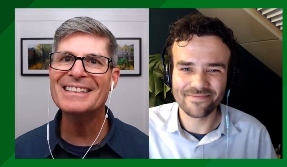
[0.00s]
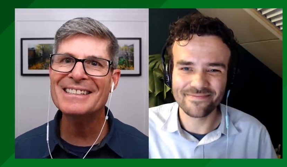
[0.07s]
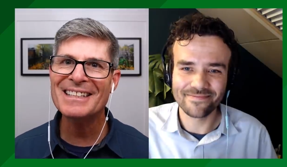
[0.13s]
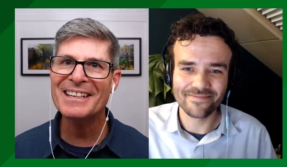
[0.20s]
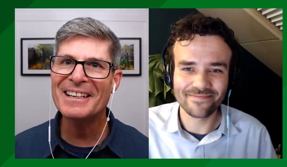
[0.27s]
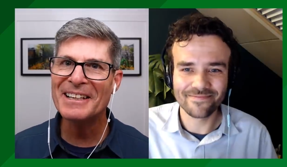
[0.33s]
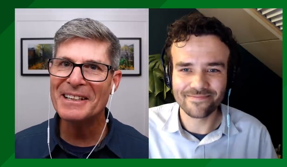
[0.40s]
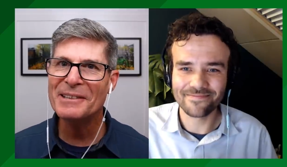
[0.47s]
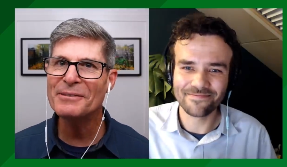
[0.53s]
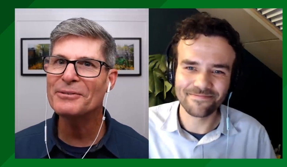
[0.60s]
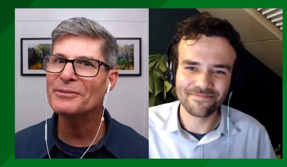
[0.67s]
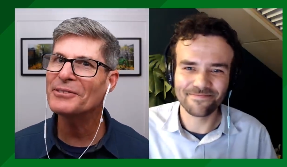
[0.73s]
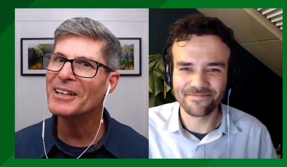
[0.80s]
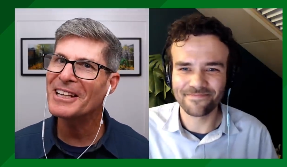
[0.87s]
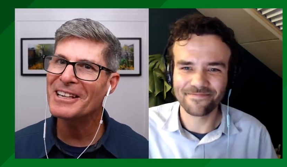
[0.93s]
Speaker 1: kind of
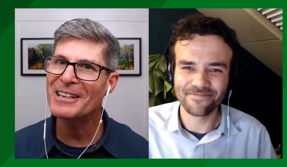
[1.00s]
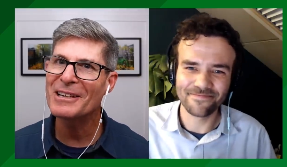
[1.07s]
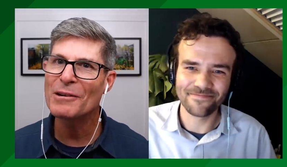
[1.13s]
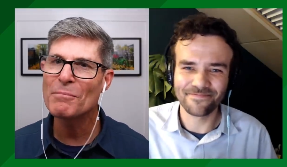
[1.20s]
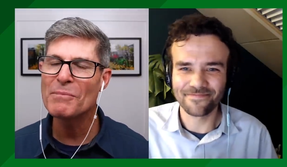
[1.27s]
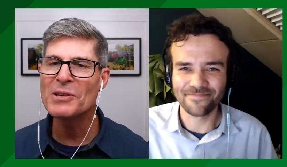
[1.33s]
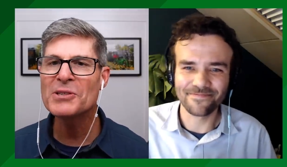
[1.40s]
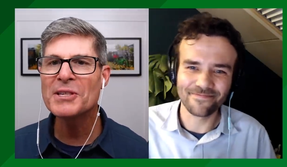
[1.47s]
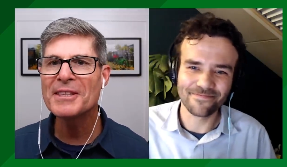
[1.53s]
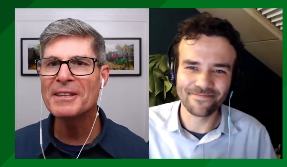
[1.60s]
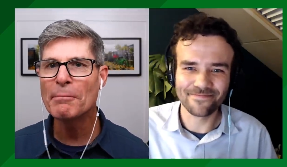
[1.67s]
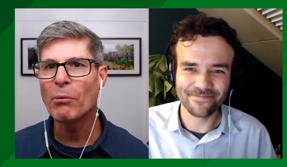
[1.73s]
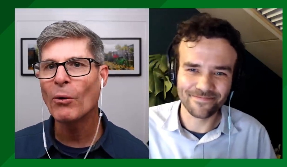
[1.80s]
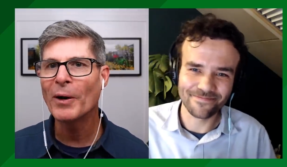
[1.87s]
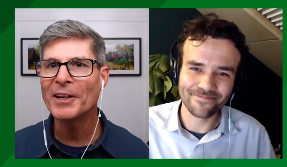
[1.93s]
like you're missing the
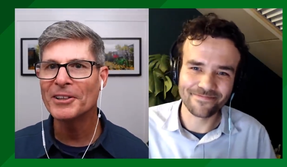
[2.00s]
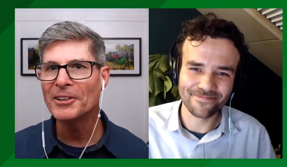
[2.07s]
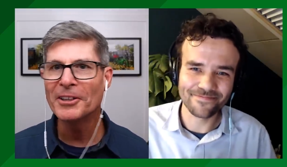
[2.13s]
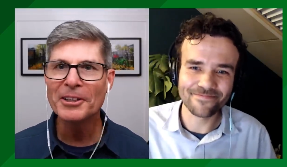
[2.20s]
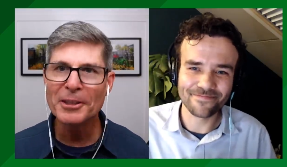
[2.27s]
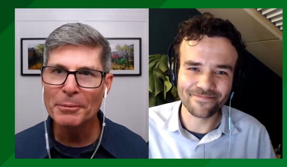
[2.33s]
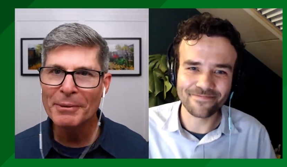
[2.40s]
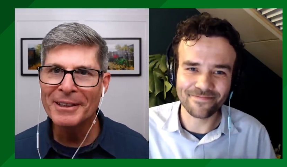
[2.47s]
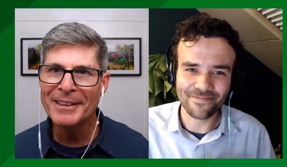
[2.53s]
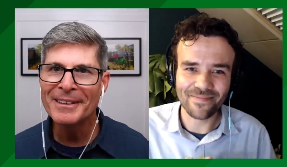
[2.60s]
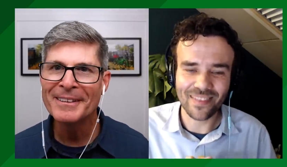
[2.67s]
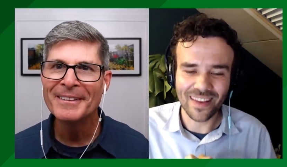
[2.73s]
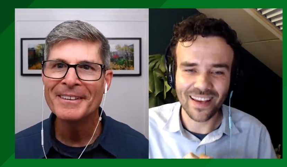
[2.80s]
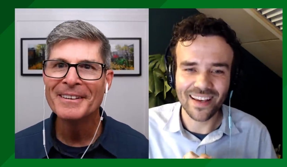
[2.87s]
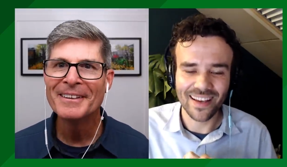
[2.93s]
point a little bit.
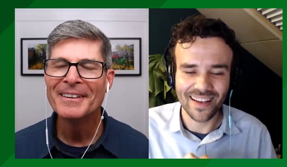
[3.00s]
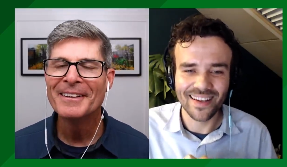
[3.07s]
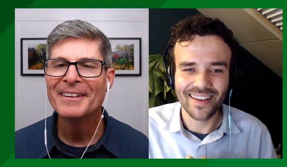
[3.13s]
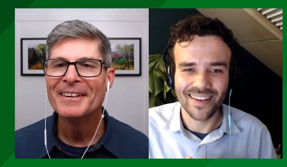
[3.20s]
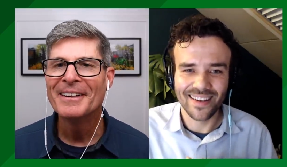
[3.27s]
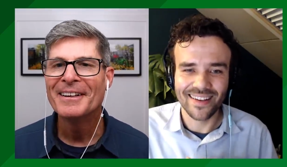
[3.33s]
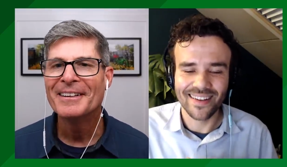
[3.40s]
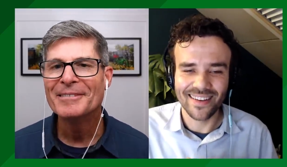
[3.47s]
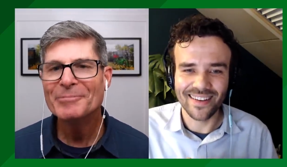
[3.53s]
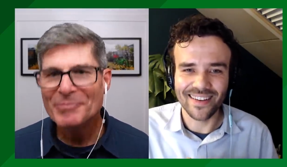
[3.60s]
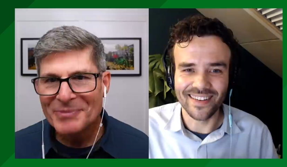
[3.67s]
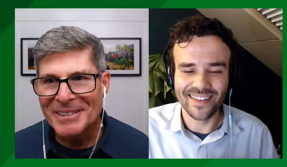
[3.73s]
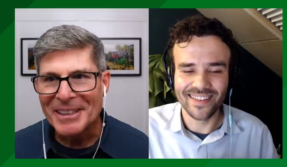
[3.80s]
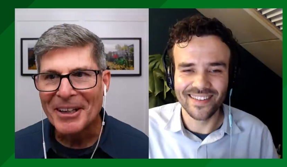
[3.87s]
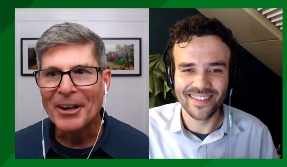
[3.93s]
Yeah.
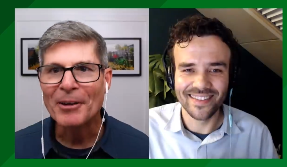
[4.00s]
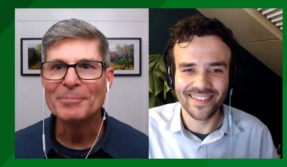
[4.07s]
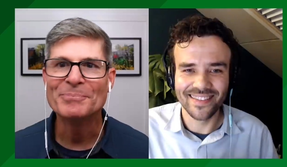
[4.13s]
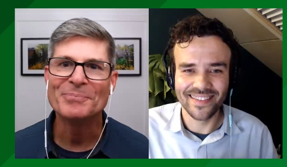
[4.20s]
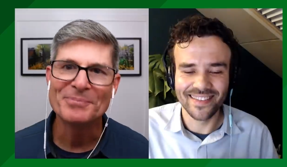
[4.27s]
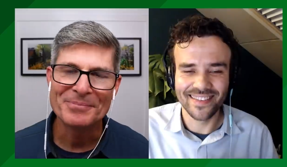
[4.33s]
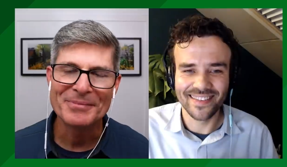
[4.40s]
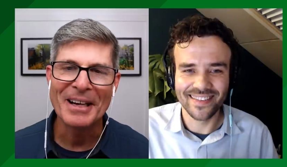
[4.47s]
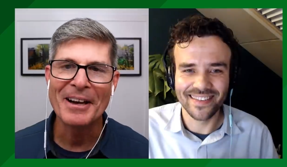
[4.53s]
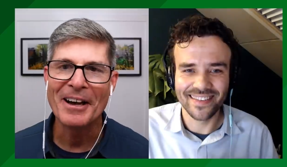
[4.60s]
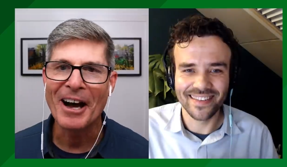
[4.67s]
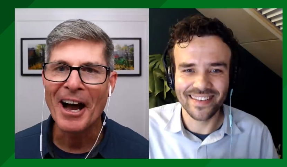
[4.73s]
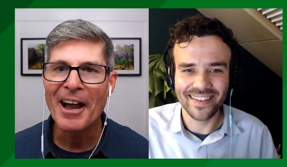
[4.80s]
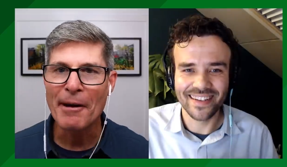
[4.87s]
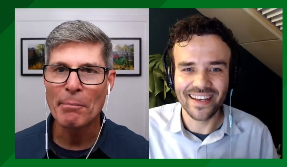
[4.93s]
So I, I
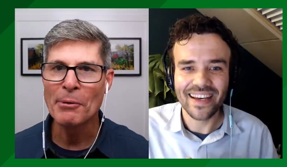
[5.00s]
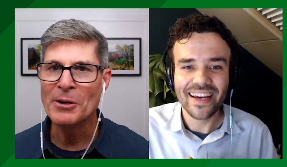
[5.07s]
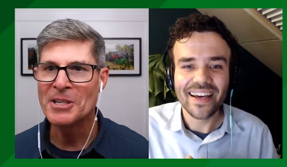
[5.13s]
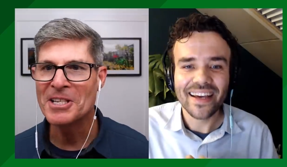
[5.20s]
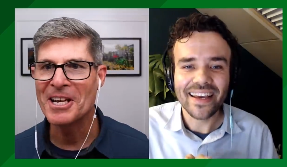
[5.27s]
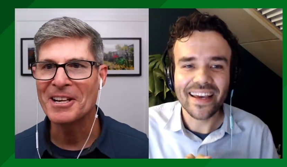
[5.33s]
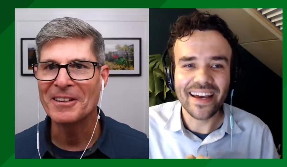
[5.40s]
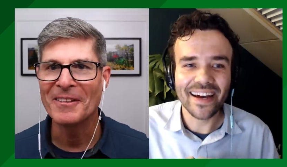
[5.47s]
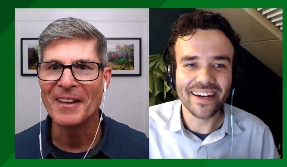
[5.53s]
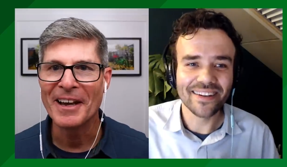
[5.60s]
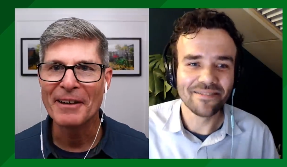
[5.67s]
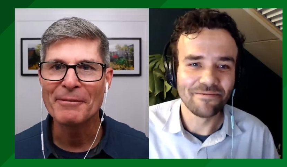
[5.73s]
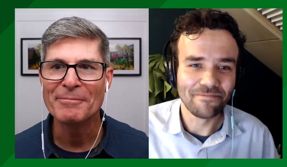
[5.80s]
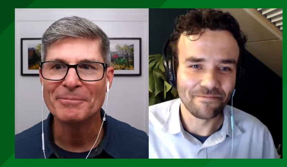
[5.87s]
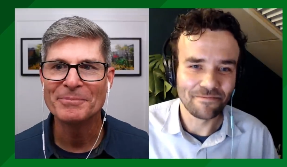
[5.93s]
appreciated yeah.
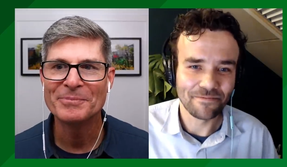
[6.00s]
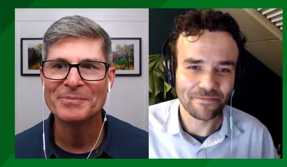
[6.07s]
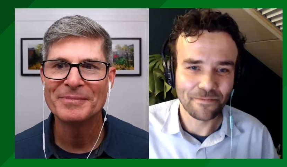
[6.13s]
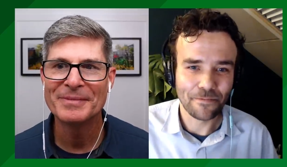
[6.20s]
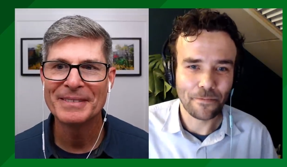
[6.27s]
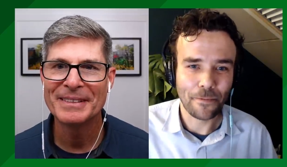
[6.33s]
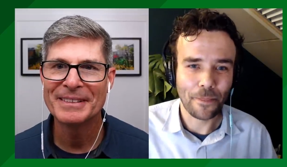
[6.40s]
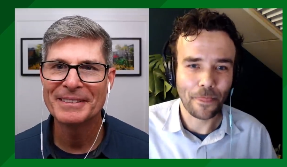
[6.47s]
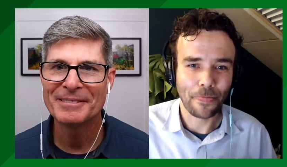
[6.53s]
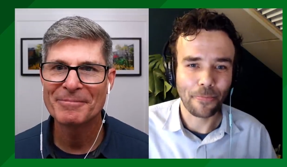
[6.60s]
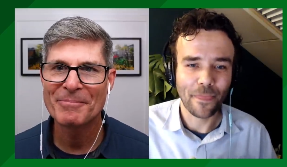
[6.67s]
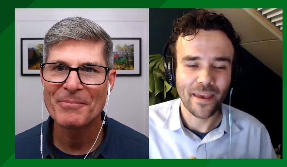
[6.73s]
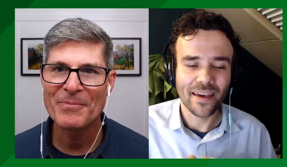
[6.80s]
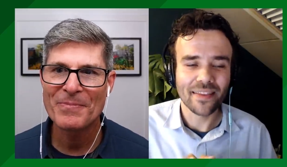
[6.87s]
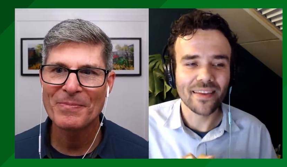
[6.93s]
Speaker 2: that.
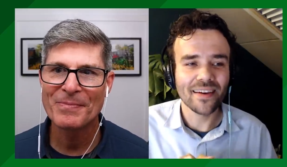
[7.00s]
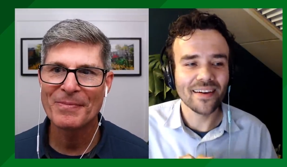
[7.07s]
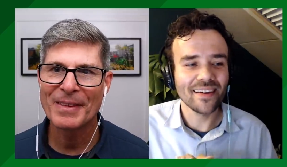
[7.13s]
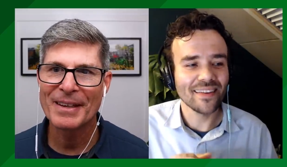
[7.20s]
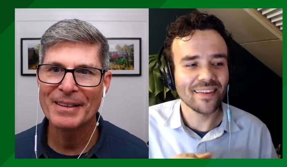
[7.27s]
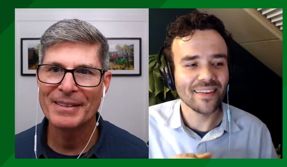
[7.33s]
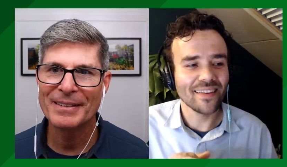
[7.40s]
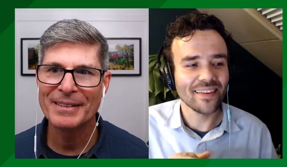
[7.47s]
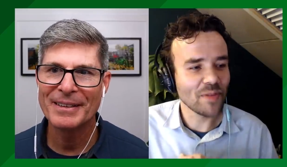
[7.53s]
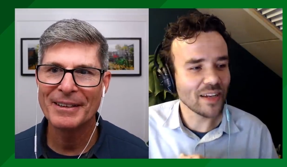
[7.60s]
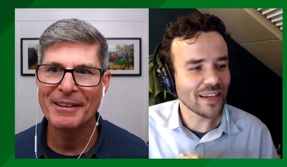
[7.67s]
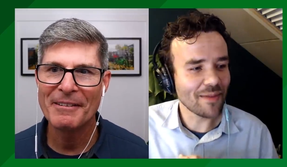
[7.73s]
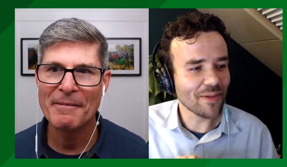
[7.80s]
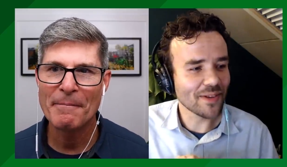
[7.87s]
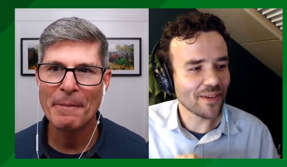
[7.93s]
The speed
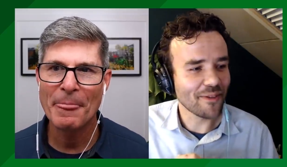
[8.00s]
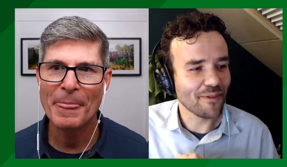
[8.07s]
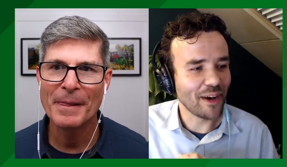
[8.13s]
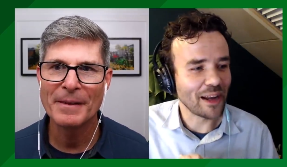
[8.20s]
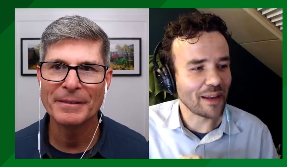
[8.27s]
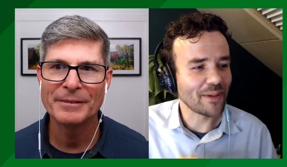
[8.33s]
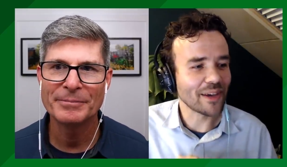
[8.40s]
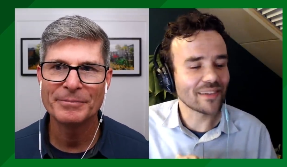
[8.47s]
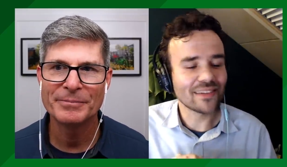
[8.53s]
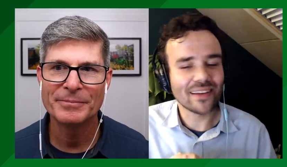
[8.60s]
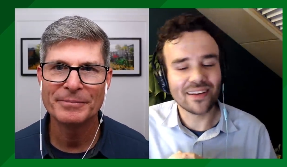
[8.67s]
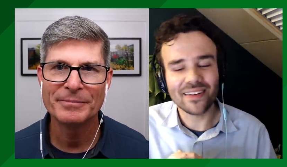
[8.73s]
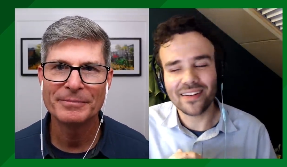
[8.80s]
tables are funny because they,